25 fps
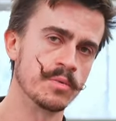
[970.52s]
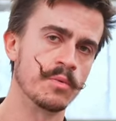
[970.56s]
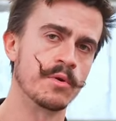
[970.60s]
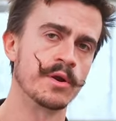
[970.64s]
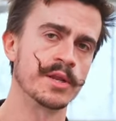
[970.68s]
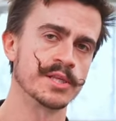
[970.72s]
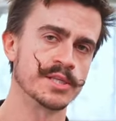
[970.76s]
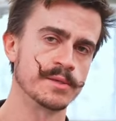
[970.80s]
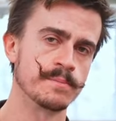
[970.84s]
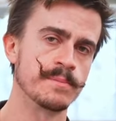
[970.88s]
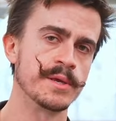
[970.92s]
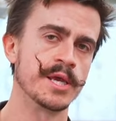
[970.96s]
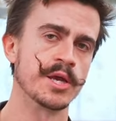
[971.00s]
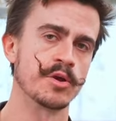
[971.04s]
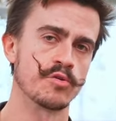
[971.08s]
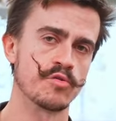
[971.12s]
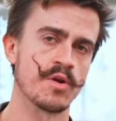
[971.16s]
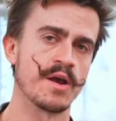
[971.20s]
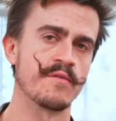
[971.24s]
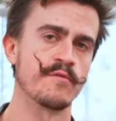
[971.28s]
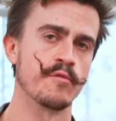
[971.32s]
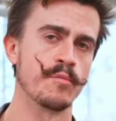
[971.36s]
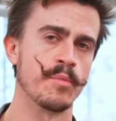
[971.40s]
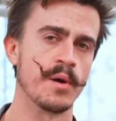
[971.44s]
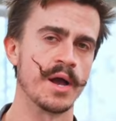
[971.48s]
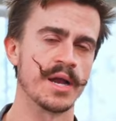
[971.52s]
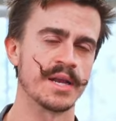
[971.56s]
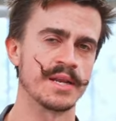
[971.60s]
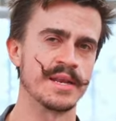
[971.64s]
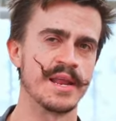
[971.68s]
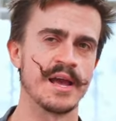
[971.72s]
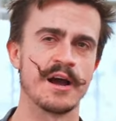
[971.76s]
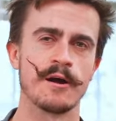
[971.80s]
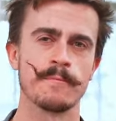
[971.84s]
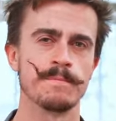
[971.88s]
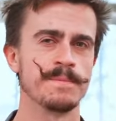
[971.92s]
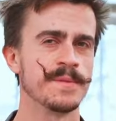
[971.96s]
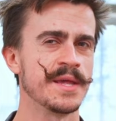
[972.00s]
want it to be a gravel bike
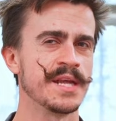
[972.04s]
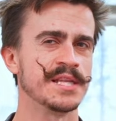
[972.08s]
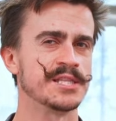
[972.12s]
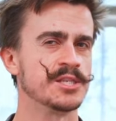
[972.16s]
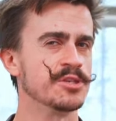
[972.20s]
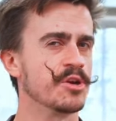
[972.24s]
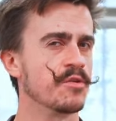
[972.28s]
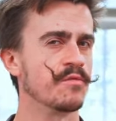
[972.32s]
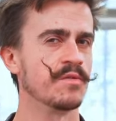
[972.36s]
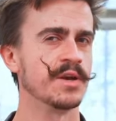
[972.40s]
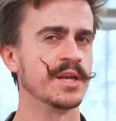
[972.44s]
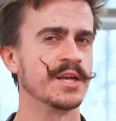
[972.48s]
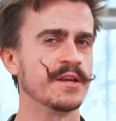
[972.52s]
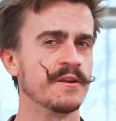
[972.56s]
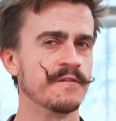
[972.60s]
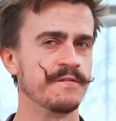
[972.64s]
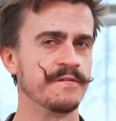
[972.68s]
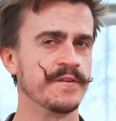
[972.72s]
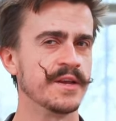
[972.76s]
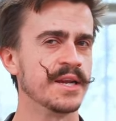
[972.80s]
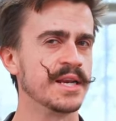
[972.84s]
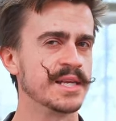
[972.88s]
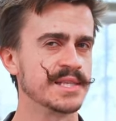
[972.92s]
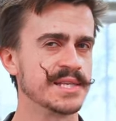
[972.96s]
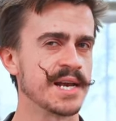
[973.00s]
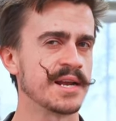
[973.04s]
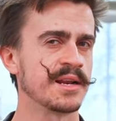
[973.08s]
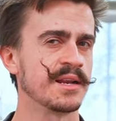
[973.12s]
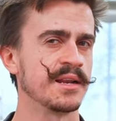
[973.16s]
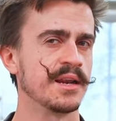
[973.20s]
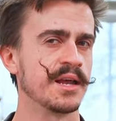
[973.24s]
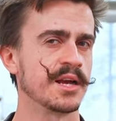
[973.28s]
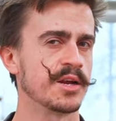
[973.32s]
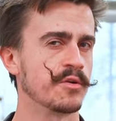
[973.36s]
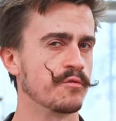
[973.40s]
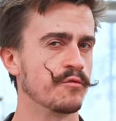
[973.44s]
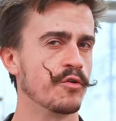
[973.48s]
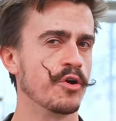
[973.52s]
now. It's not really gonna feel exactly
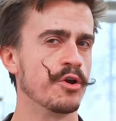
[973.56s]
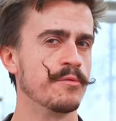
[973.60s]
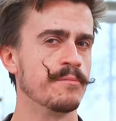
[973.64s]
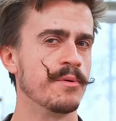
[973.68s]
like a road